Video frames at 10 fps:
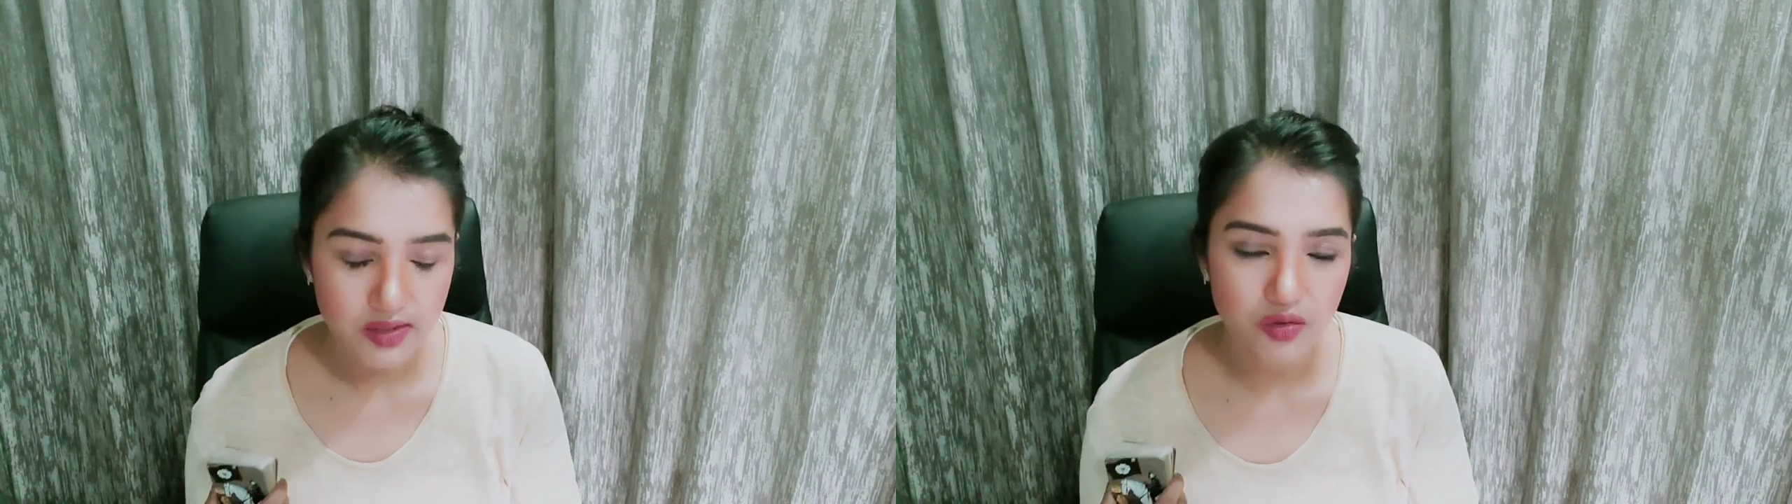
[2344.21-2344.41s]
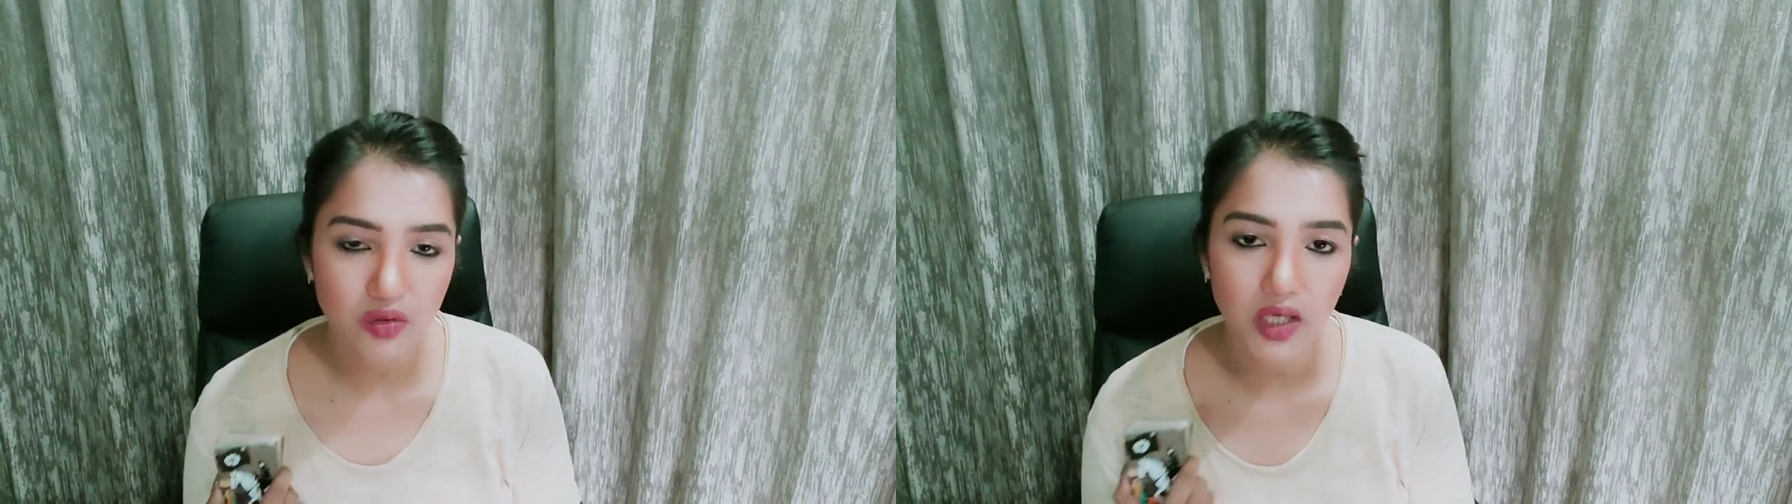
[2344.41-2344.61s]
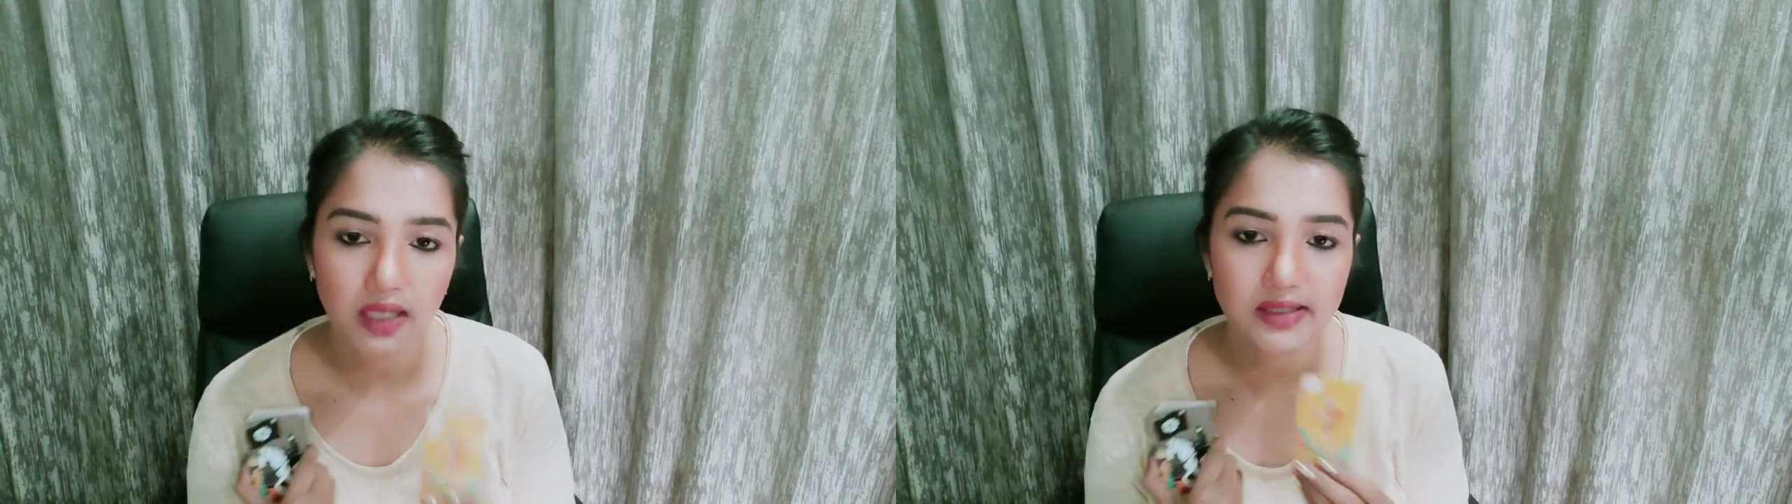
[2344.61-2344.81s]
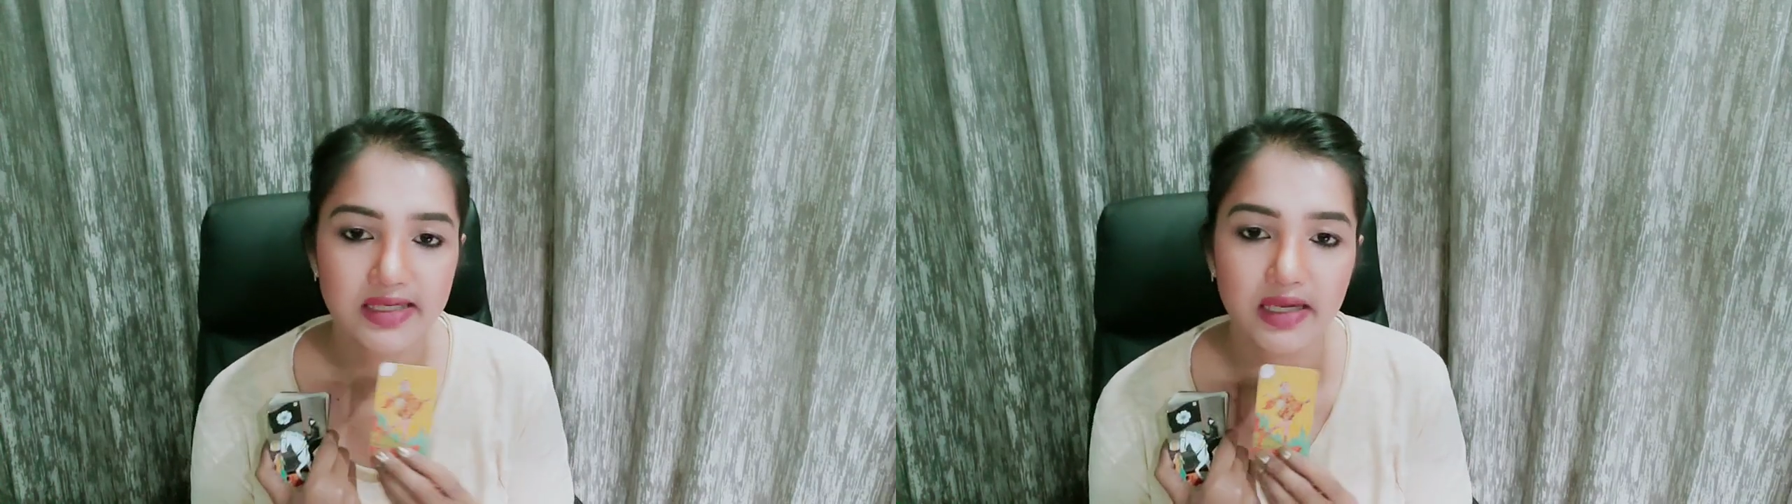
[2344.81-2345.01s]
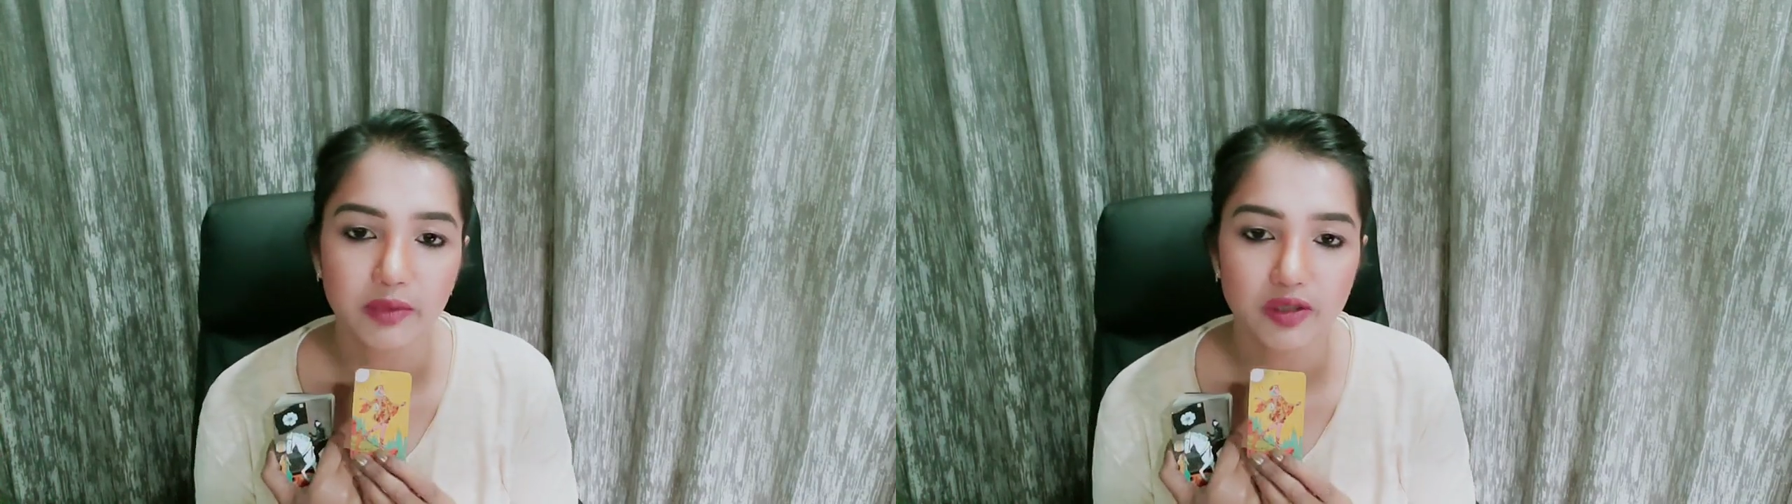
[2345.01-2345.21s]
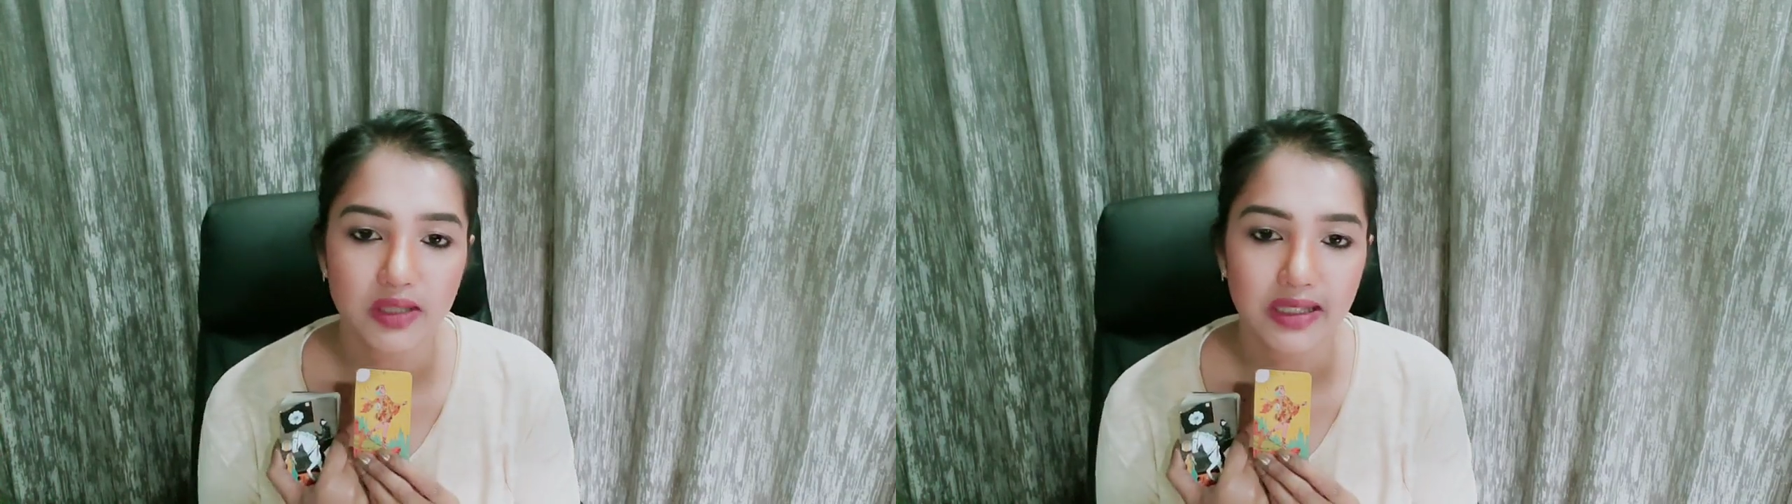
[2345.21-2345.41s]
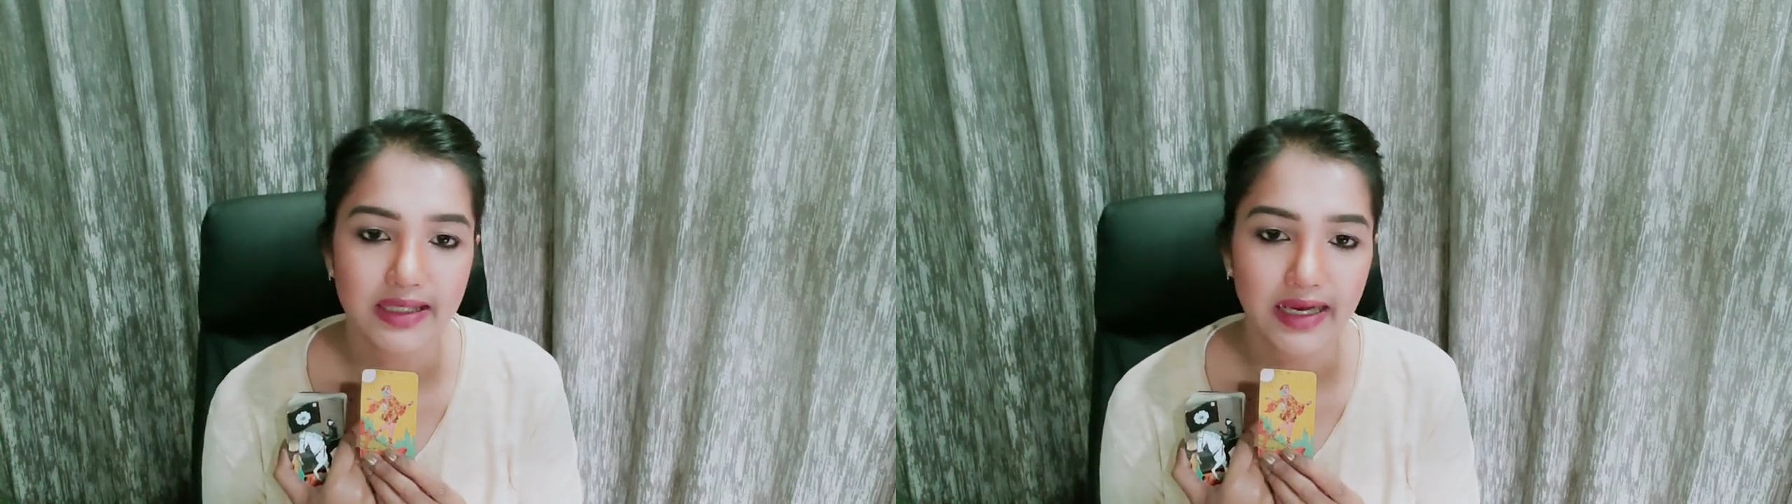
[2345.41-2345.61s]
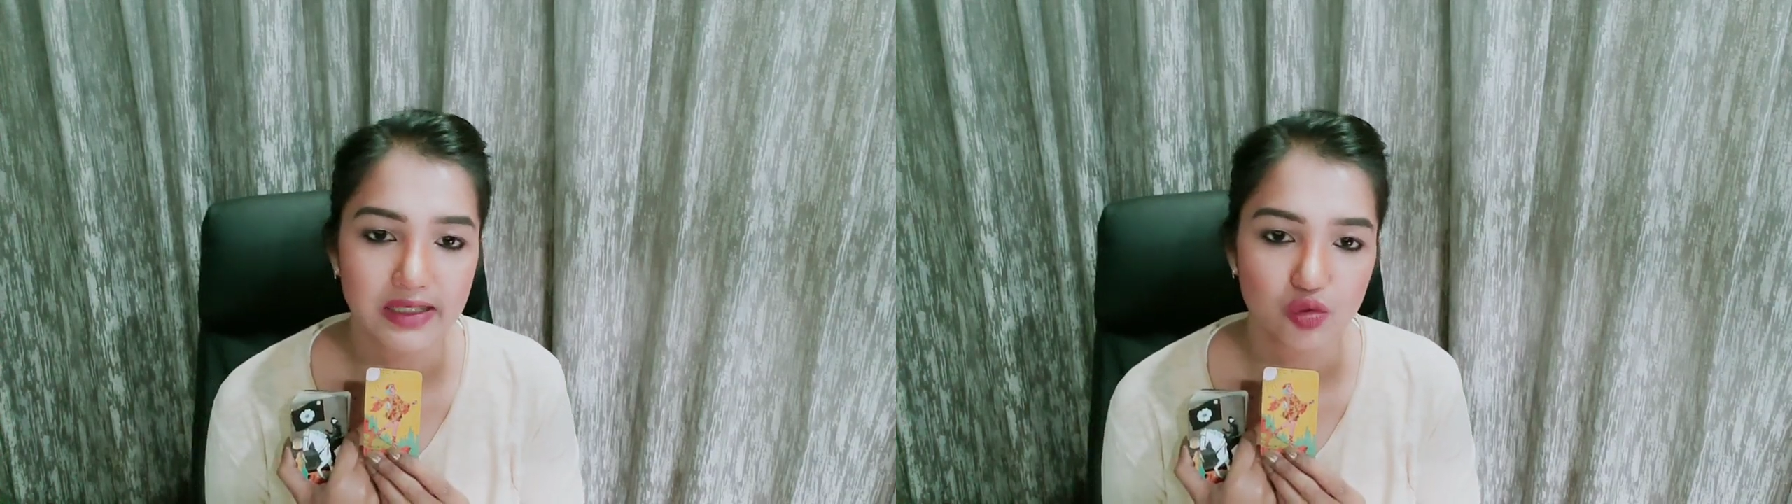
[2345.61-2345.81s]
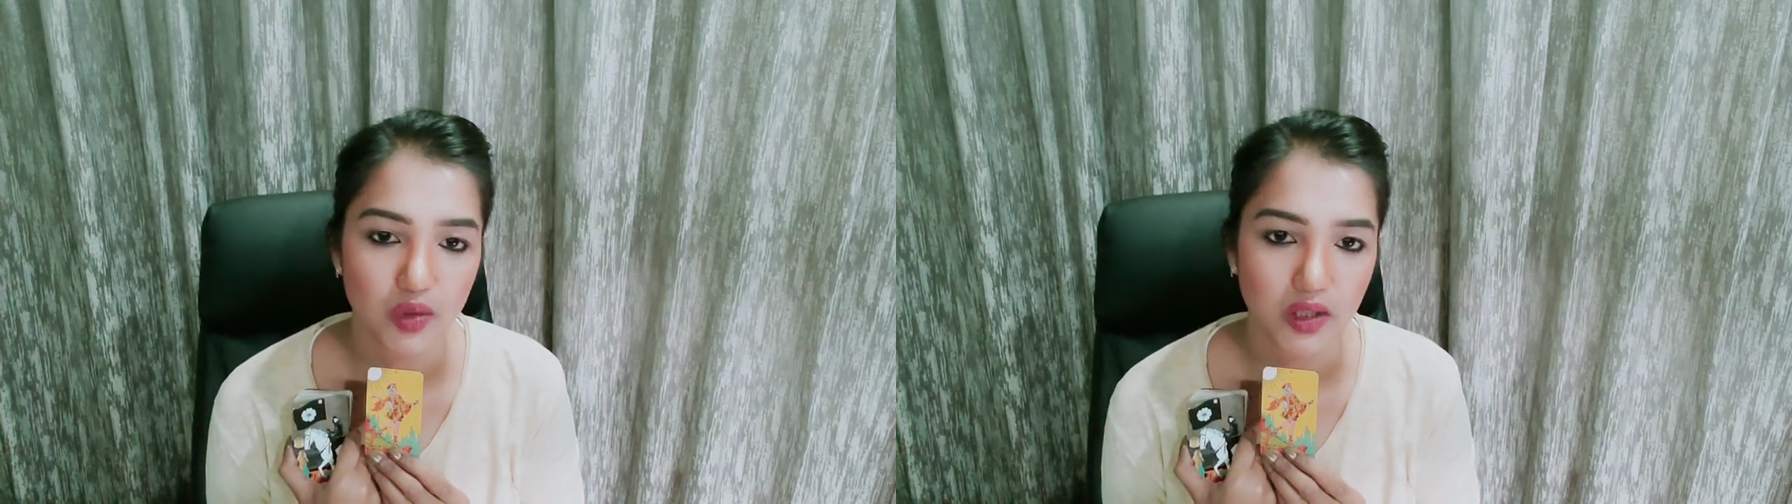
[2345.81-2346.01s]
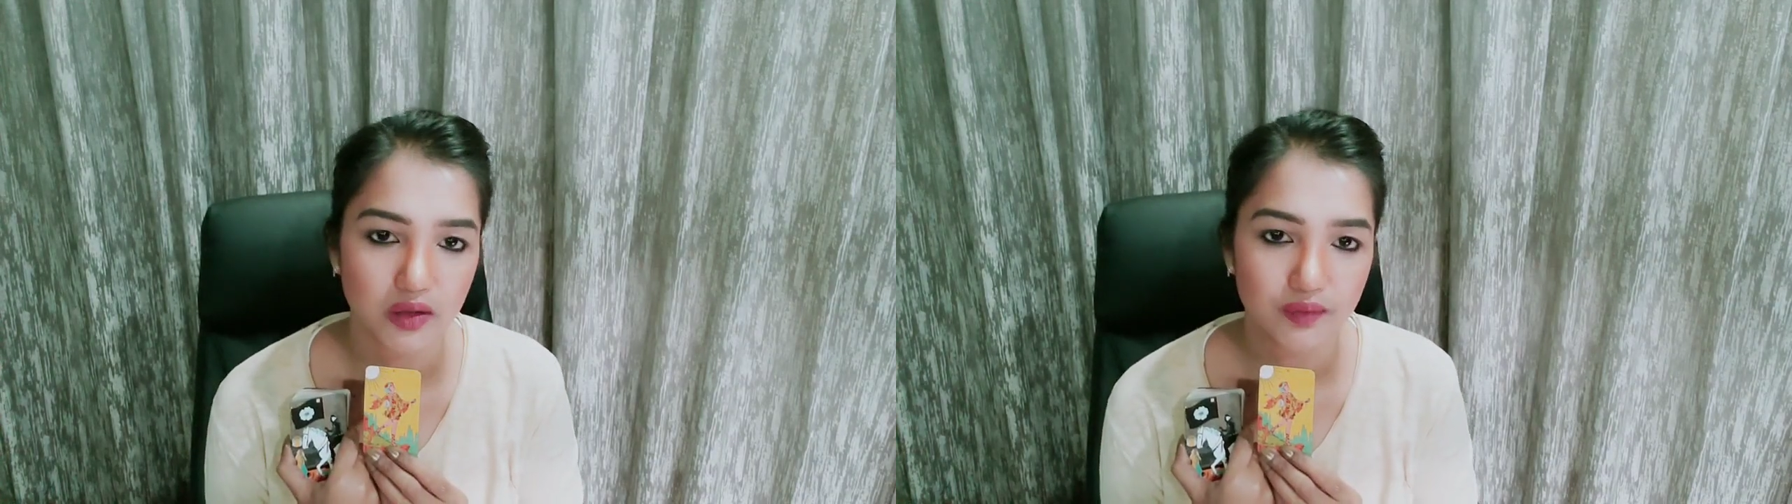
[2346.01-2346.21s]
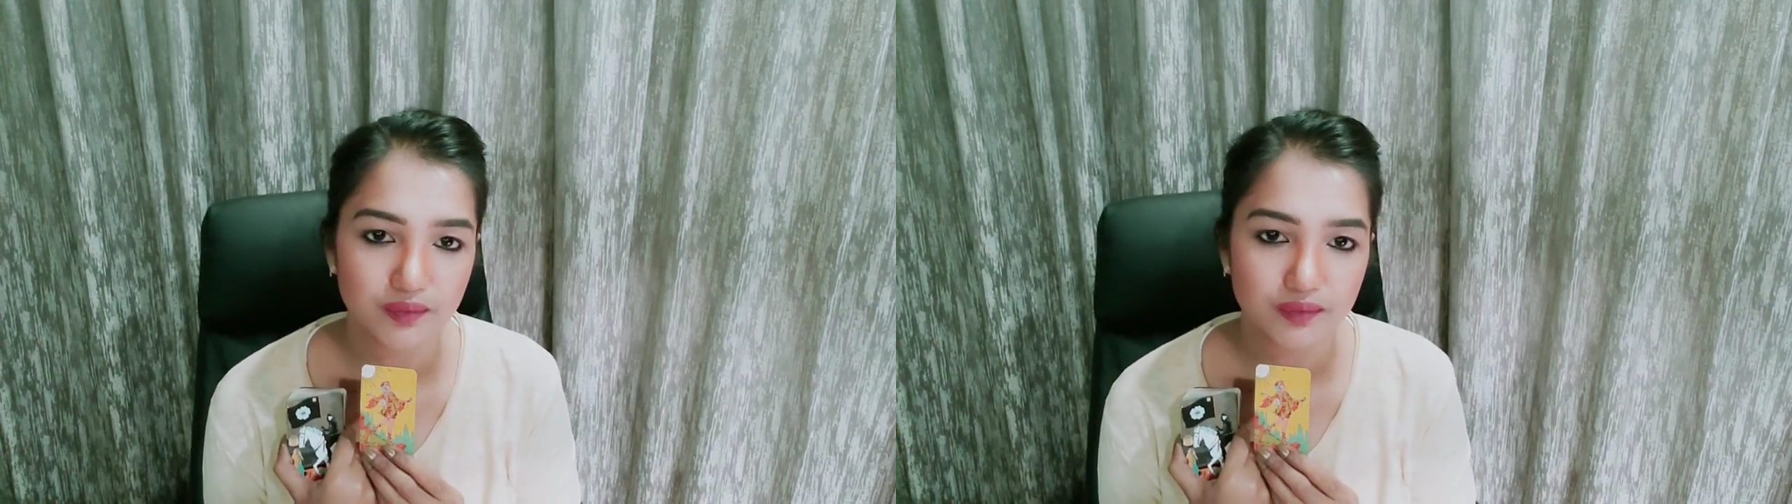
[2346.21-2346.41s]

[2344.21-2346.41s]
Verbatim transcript: two cards came out earlier as well.